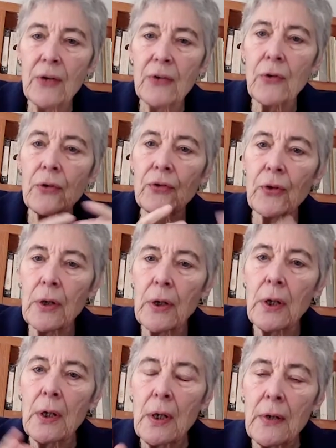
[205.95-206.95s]
So there's
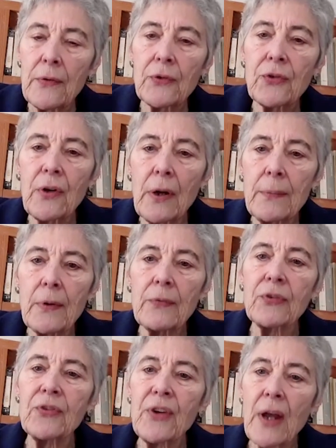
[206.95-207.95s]
a number
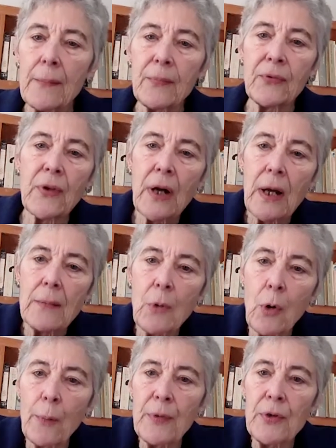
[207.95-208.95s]
of steps that I'm
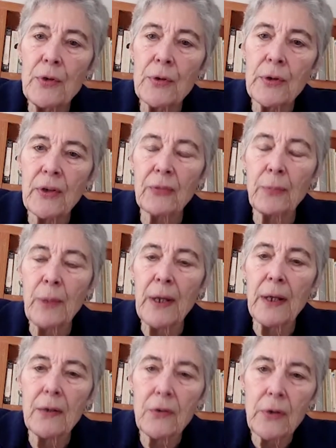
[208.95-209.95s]
hoping you can
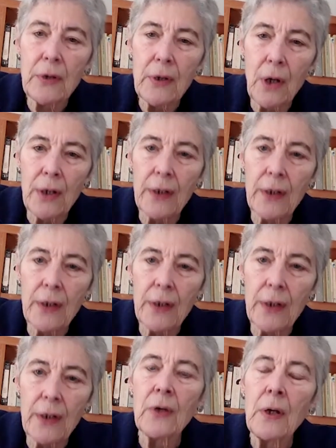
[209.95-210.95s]
explain to the
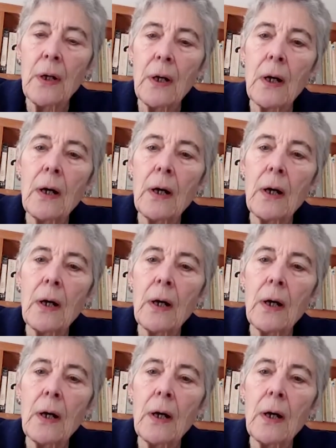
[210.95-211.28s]
audience.